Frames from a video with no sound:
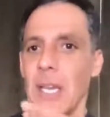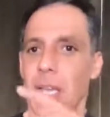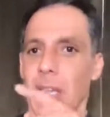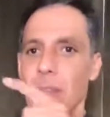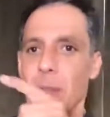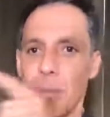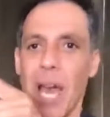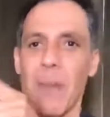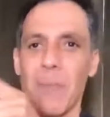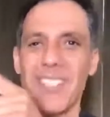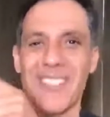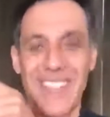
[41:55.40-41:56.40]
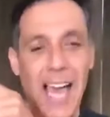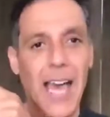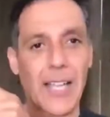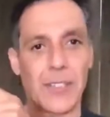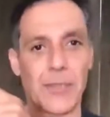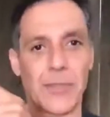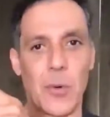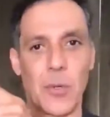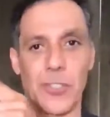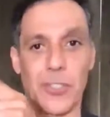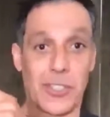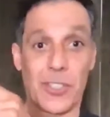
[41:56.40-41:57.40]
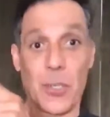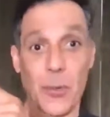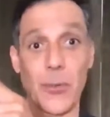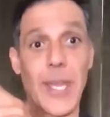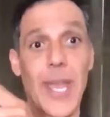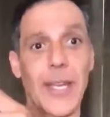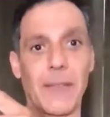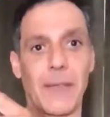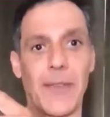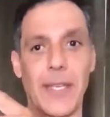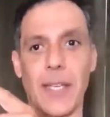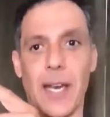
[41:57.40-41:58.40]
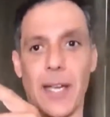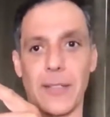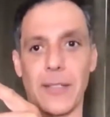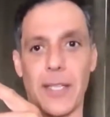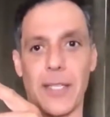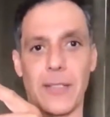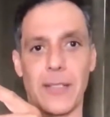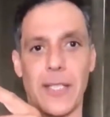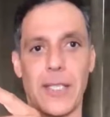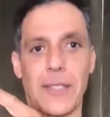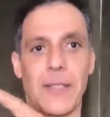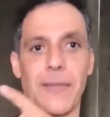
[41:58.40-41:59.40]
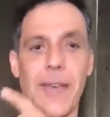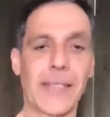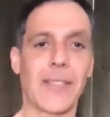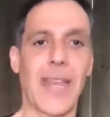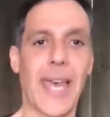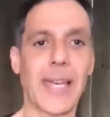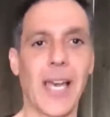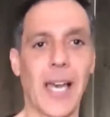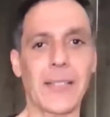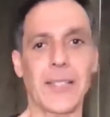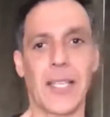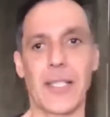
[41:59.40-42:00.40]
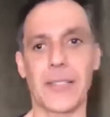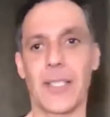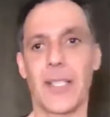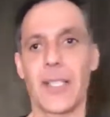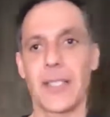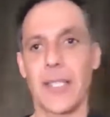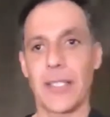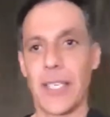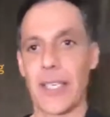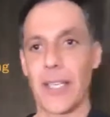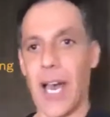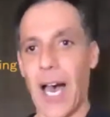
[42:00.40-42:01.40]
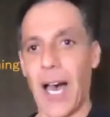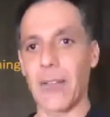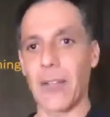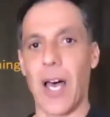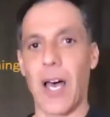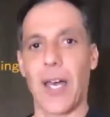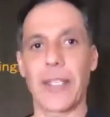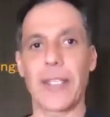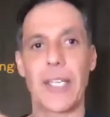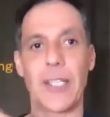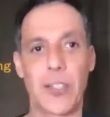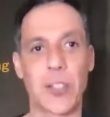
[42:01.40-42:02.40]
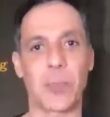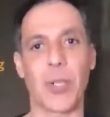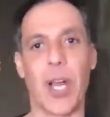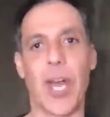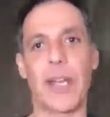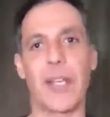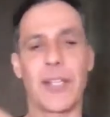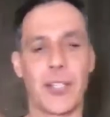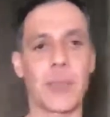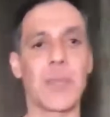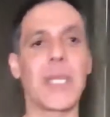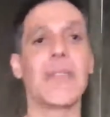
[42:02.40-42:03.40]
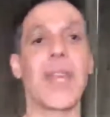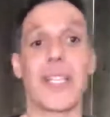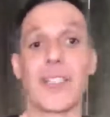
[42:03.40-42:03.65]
The problem is not, of course, just creating fake content. It's the fact that that content can get online and spread at a speed that is